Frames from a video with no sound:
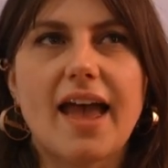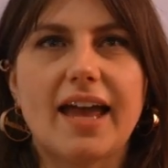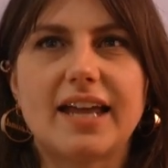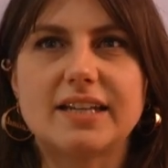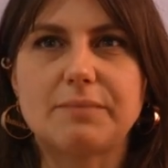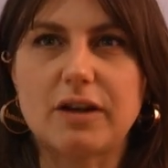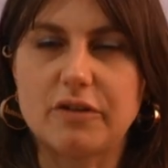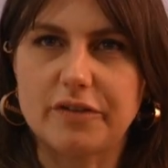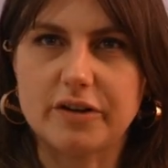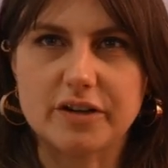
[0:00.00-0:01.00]
And my
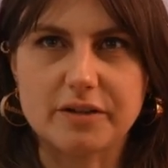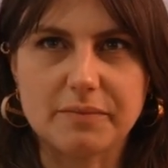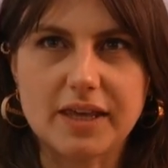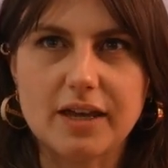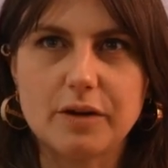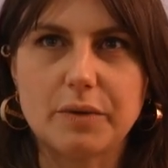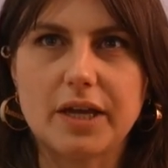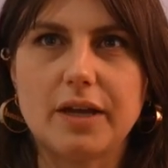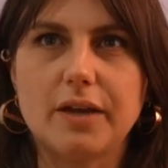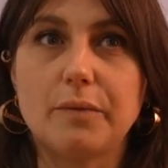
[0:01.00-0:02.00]
co-founder and me,
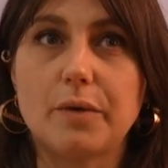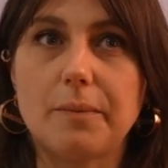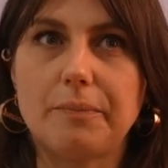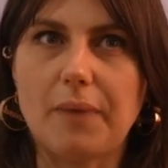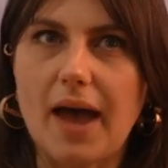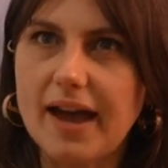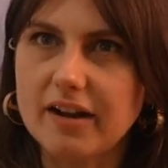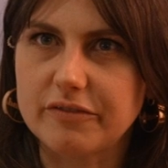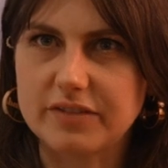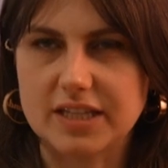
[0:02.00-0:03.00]
we were part
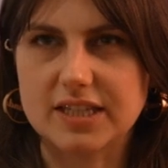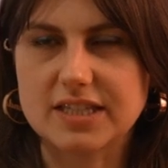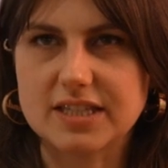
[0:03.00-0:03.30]
of these